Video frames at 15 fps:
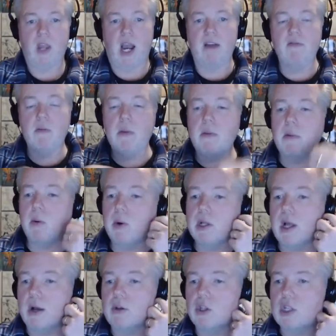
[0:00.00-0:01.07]
I remember when
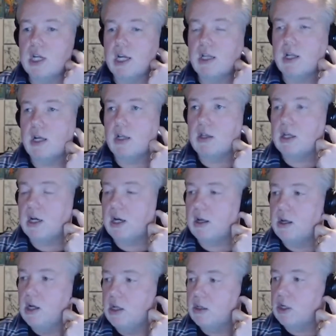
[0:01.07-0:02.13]
I was seeing
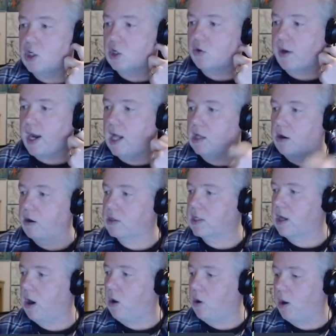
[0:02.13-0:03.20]
the trailer, I was
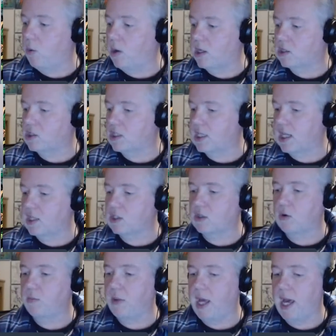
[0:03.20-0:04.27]
like, oh, I want to see that
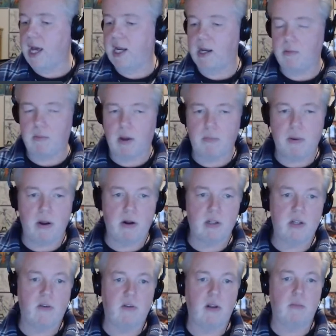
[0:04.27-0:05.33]
so bad. And my
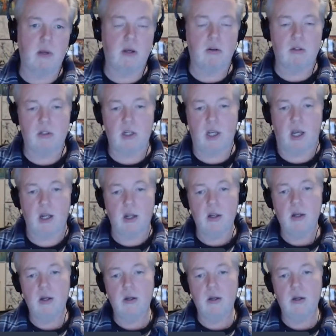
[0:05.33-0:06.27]
parents never let me go see it.